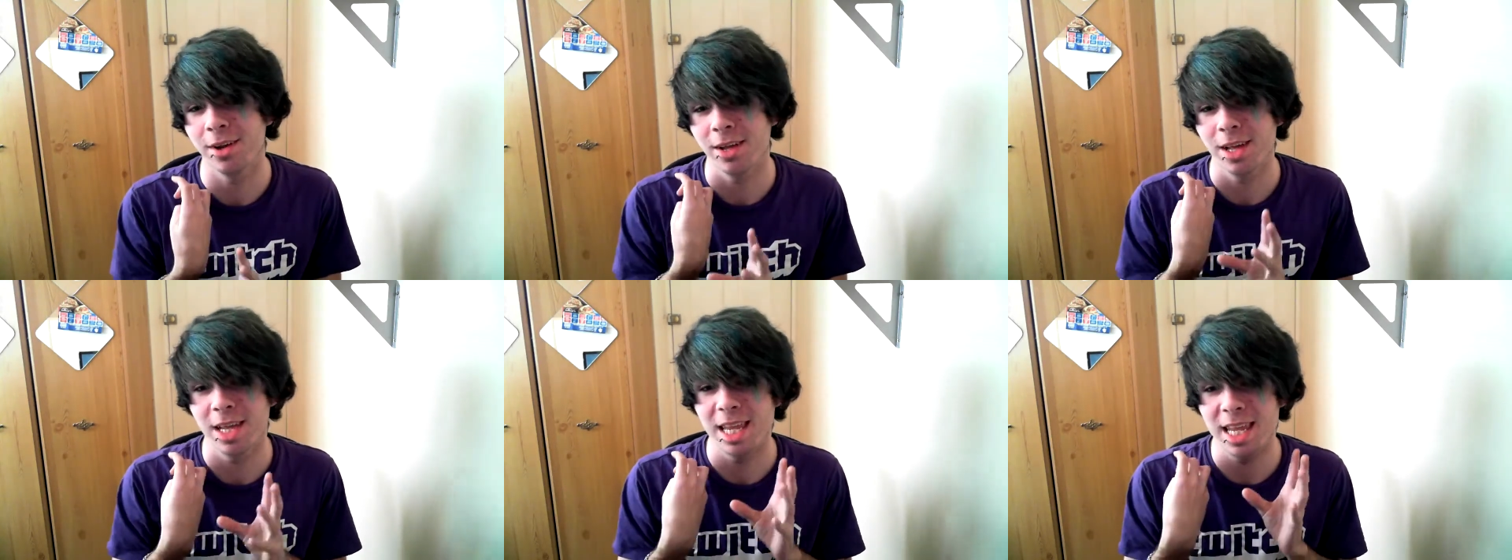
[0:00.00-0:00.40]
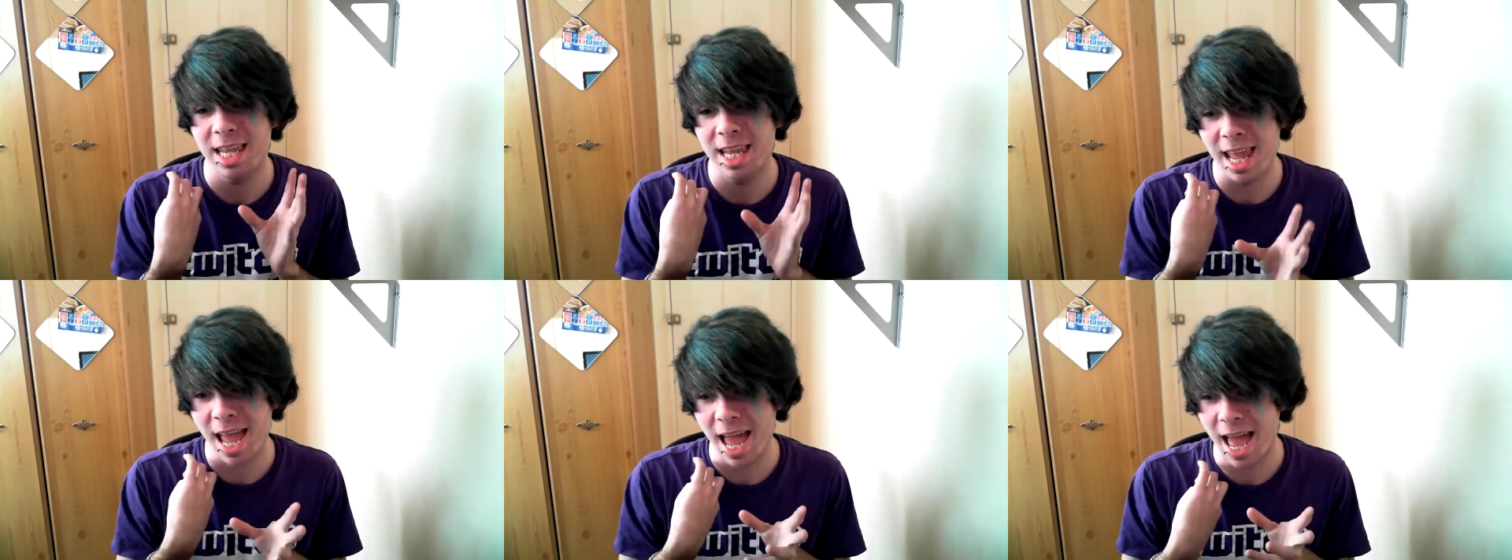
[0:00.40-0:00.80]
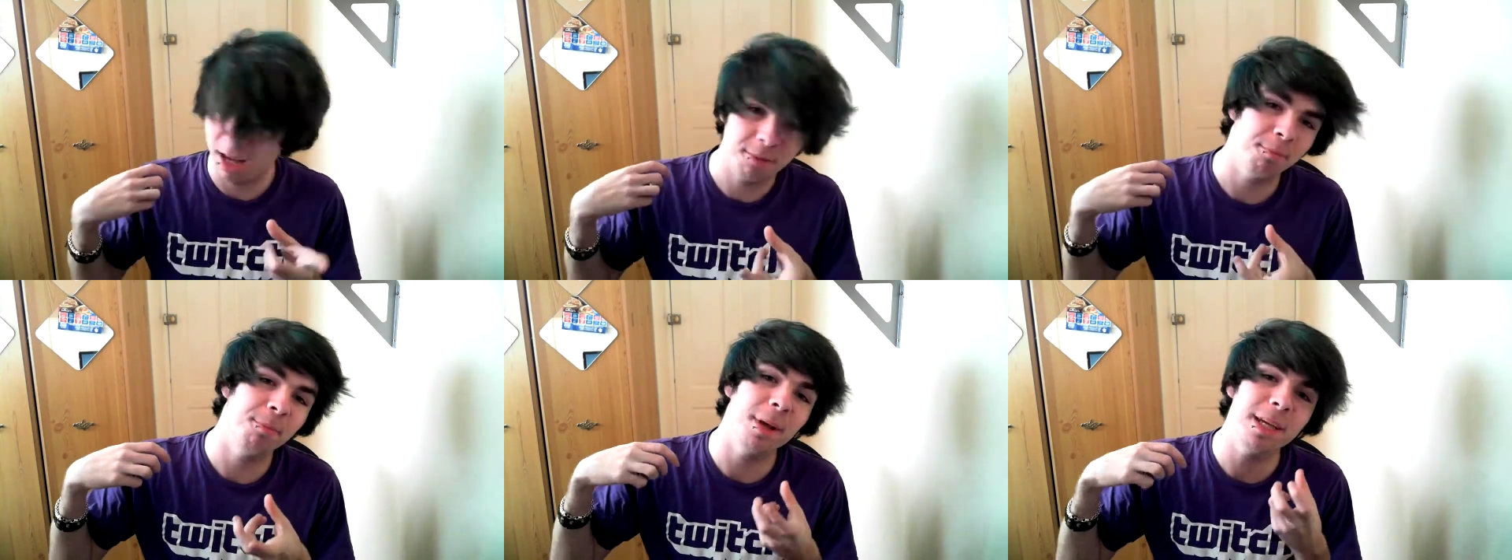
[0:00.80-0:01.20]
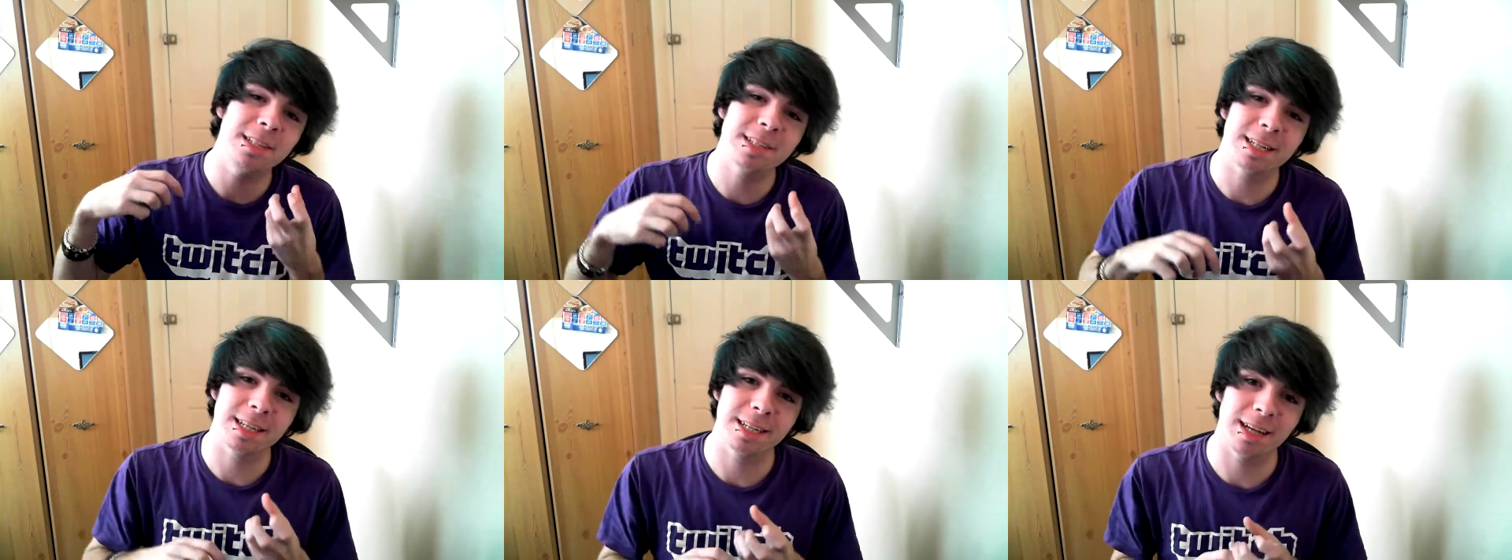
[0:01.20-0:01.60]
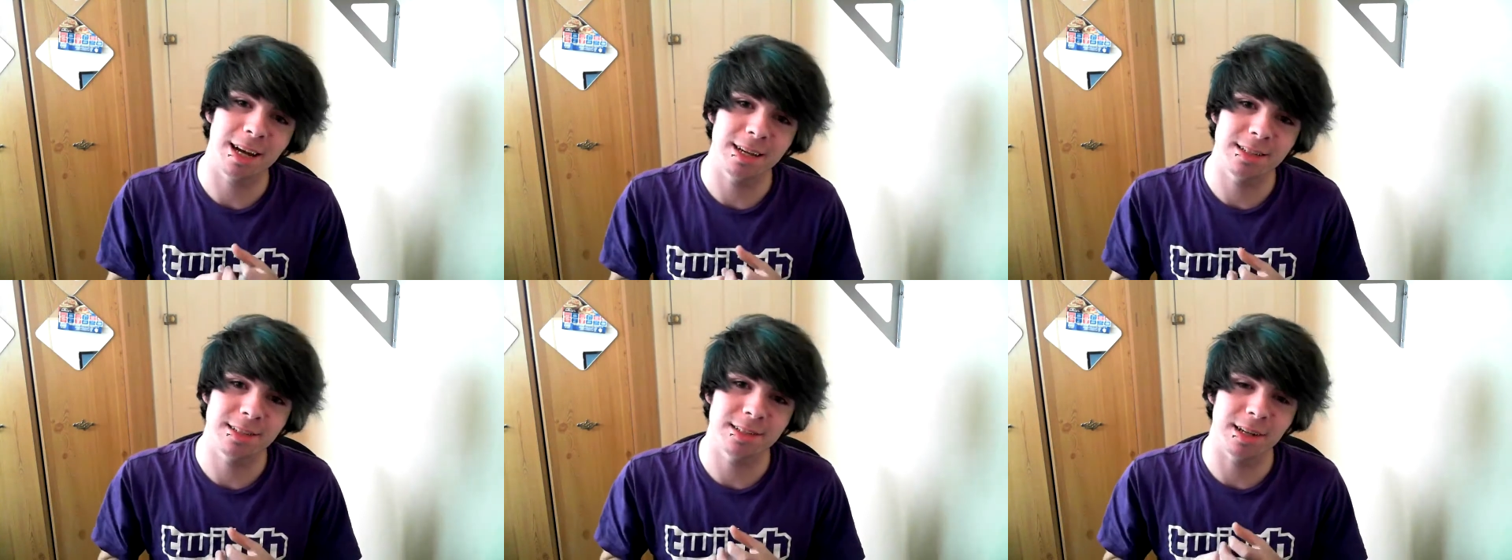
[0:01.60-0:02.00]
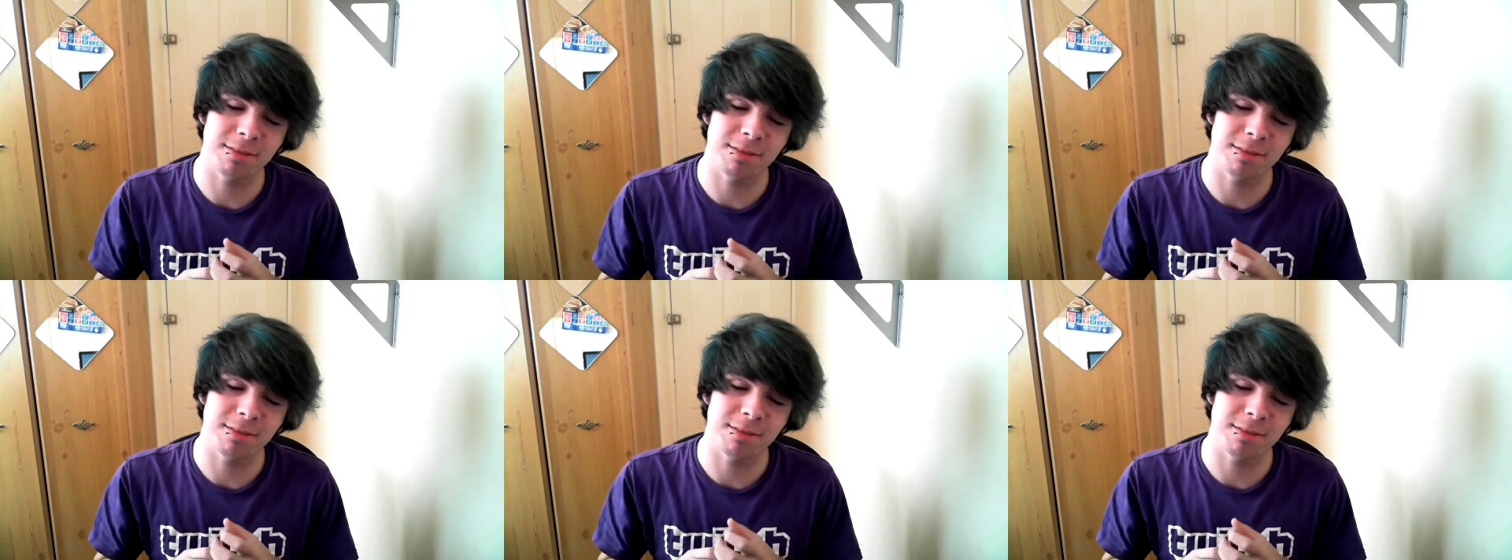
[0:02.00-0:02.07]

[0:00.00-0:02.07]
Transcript: yeah, basically guys,